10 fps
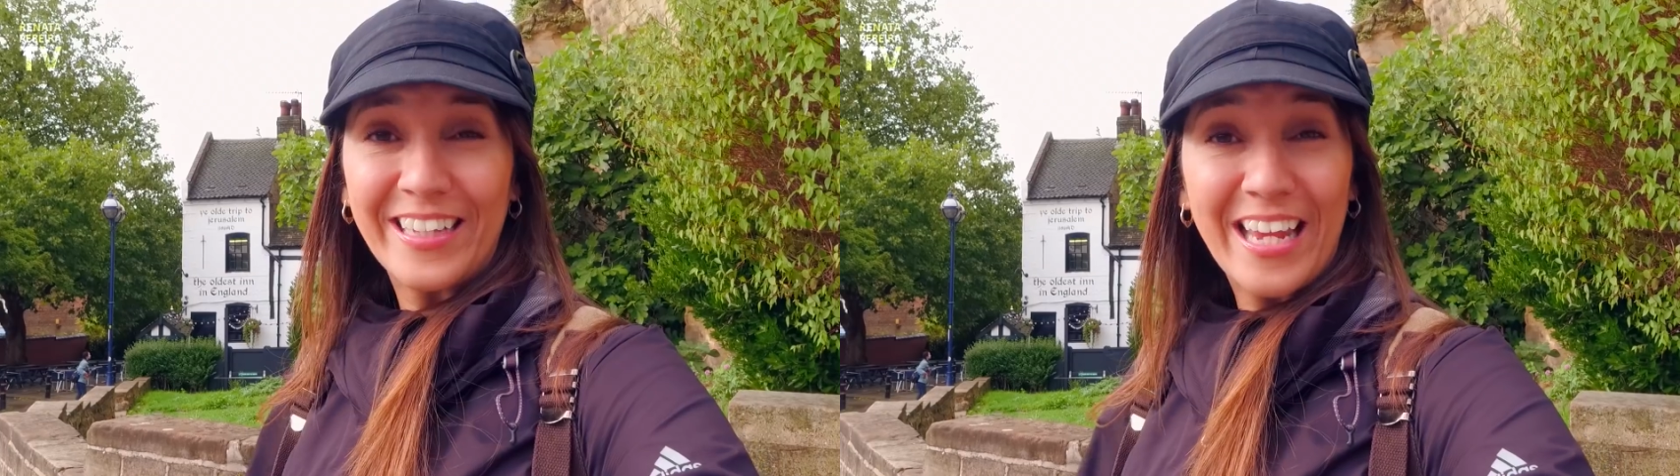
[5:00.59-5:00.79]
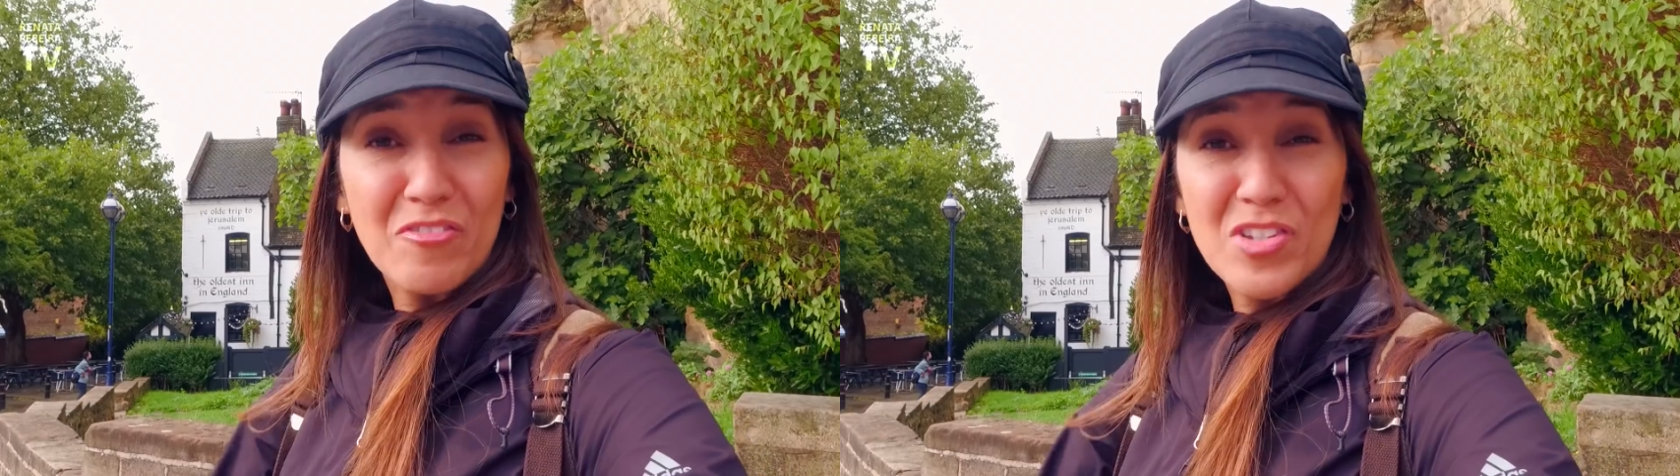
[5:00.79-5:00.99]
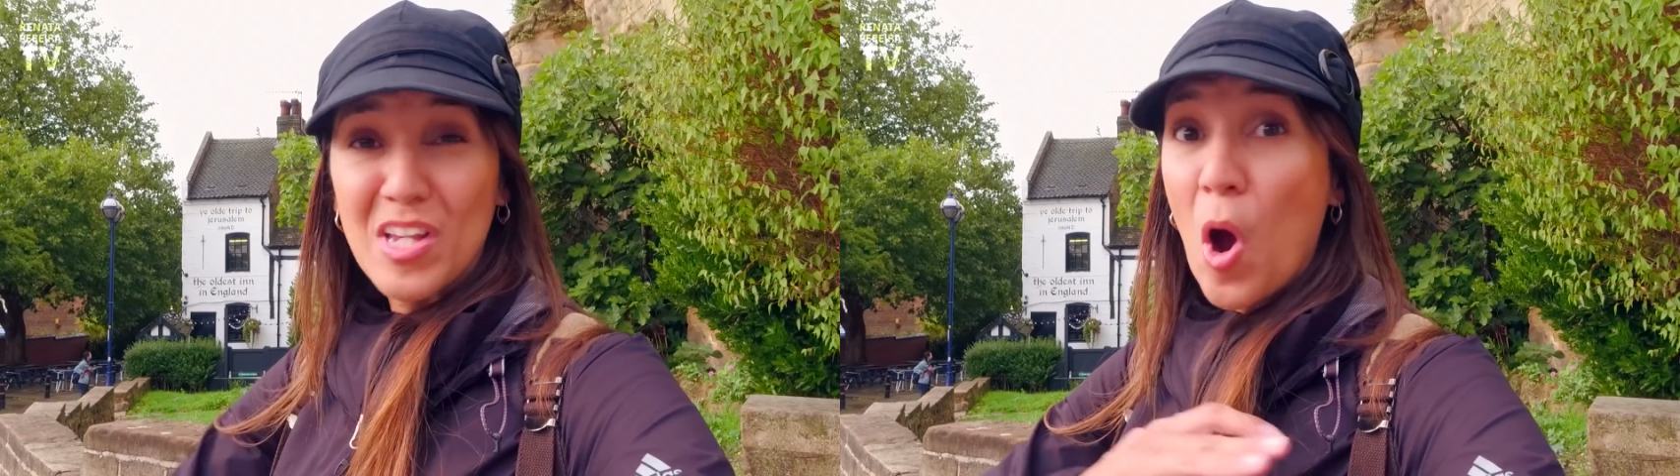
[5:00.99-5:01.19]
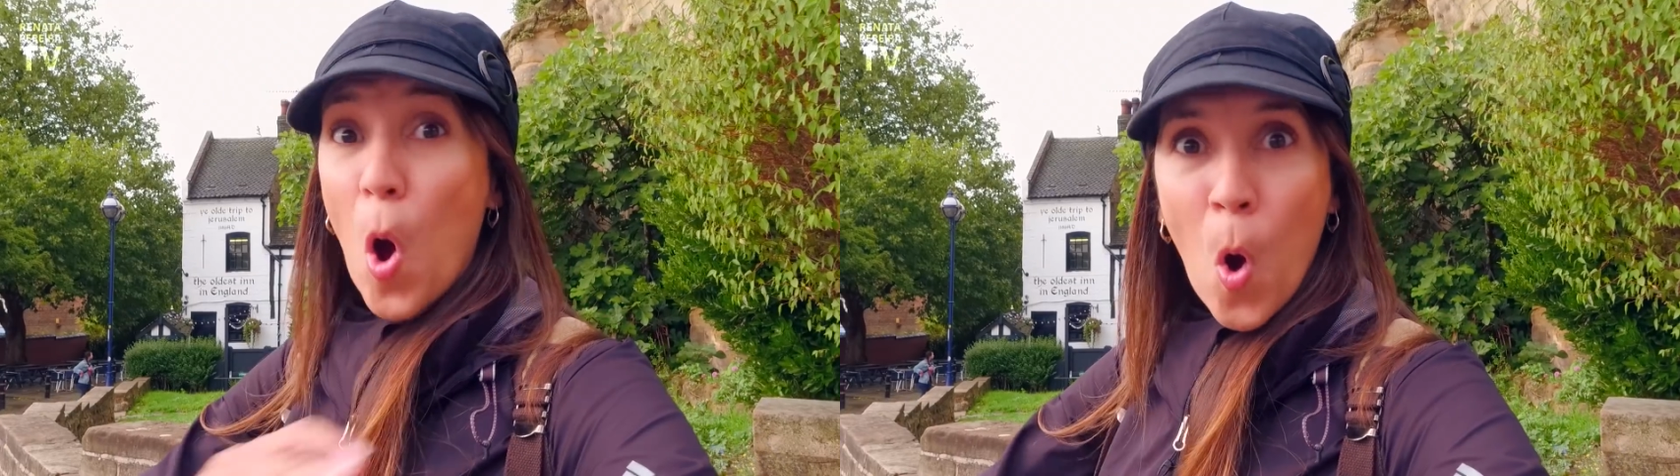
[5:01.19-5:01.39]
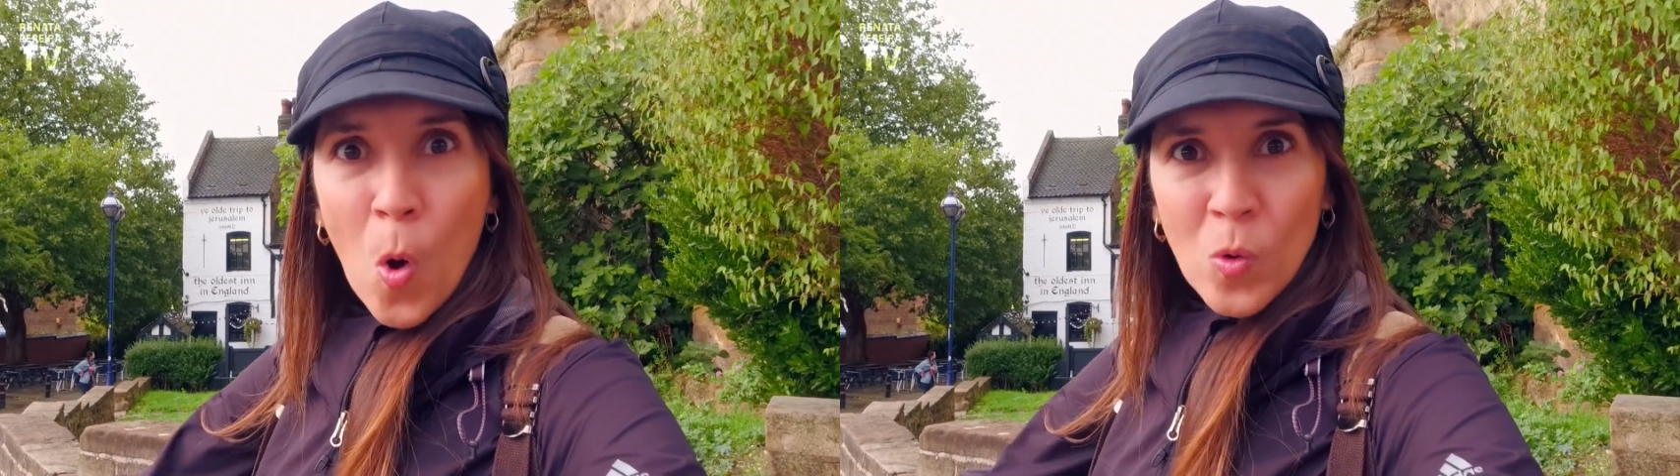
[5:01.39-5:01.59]
They gave us a
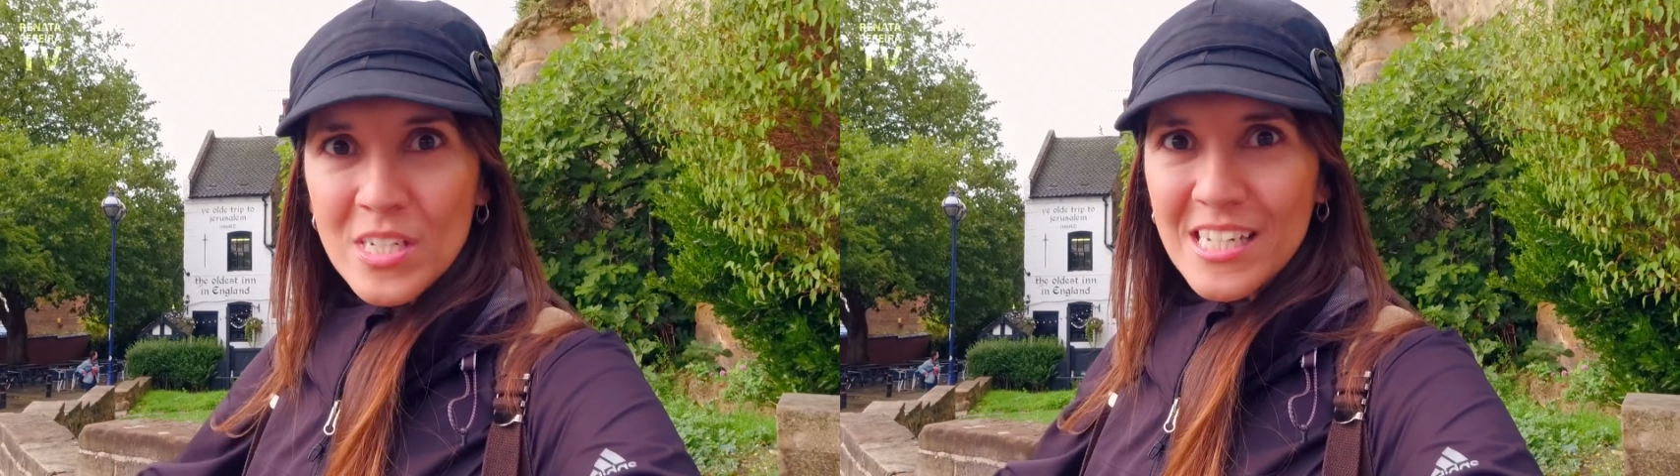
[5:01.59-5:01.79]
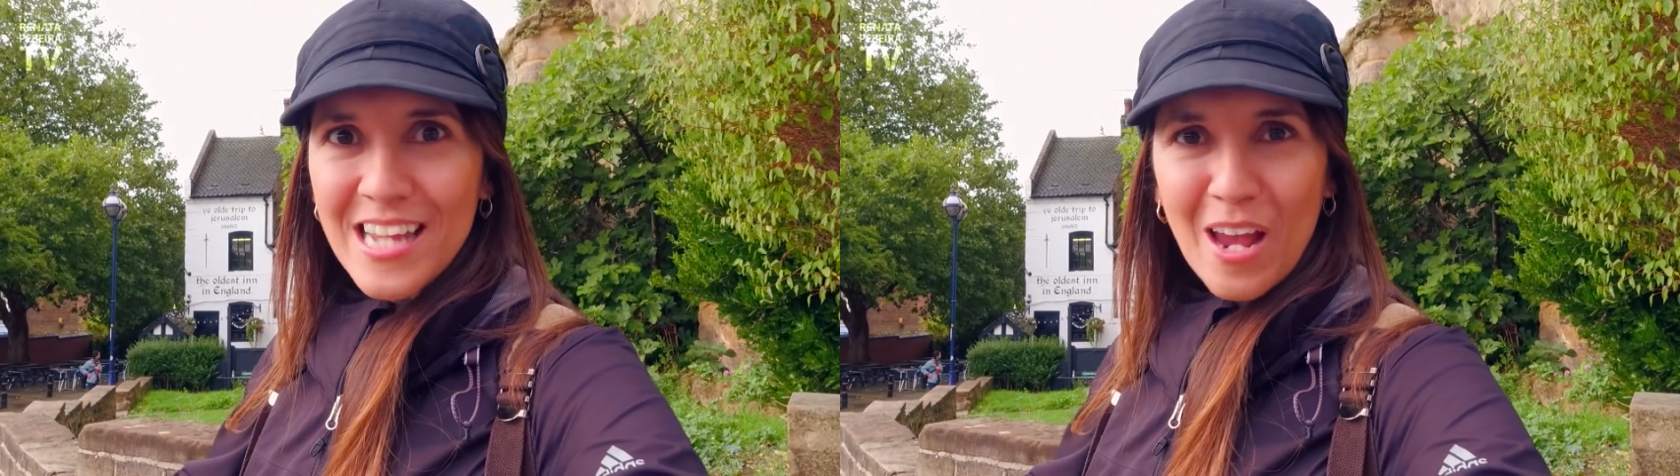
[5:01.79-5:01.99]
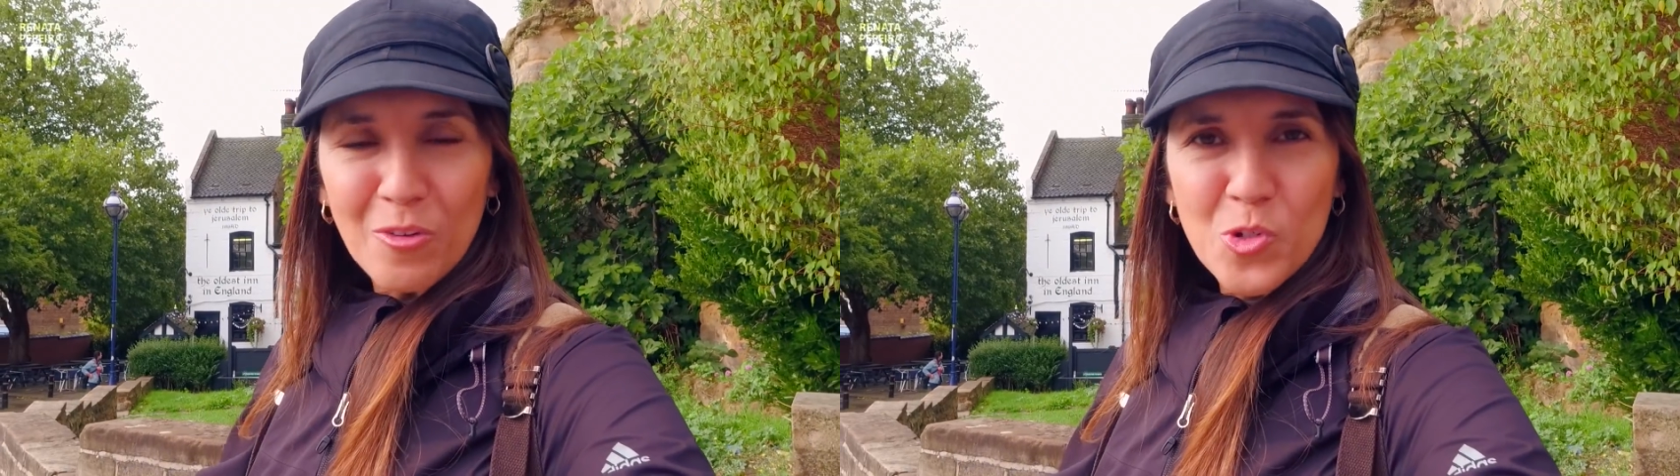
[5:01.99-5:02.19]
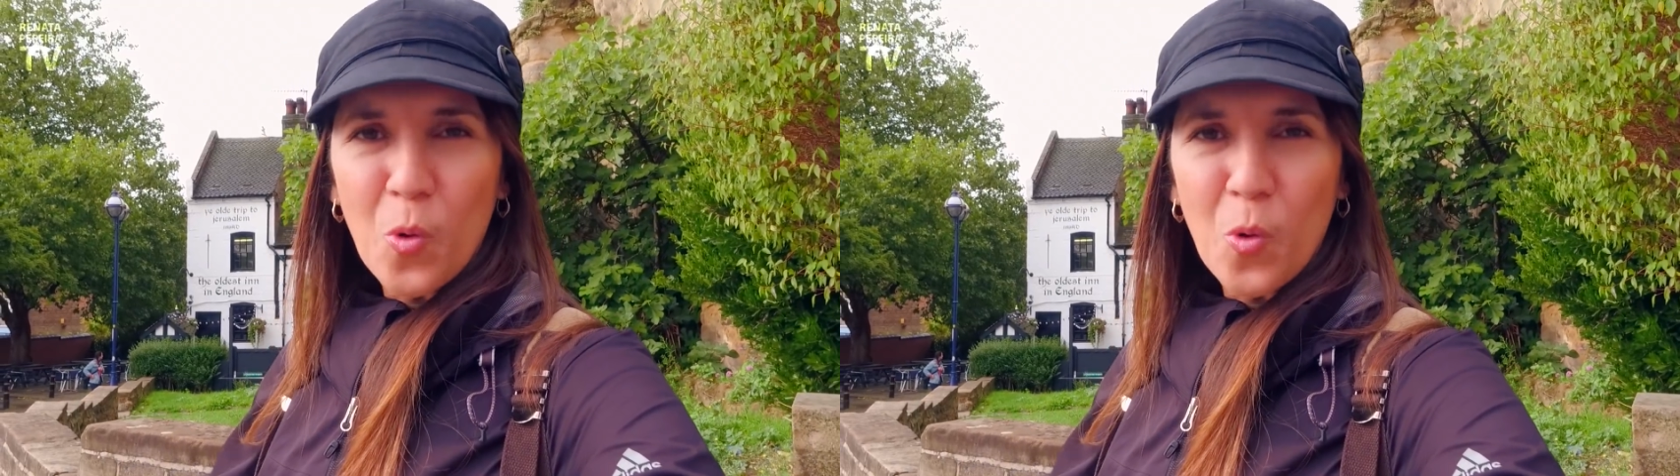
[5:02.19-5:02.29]
whole detailed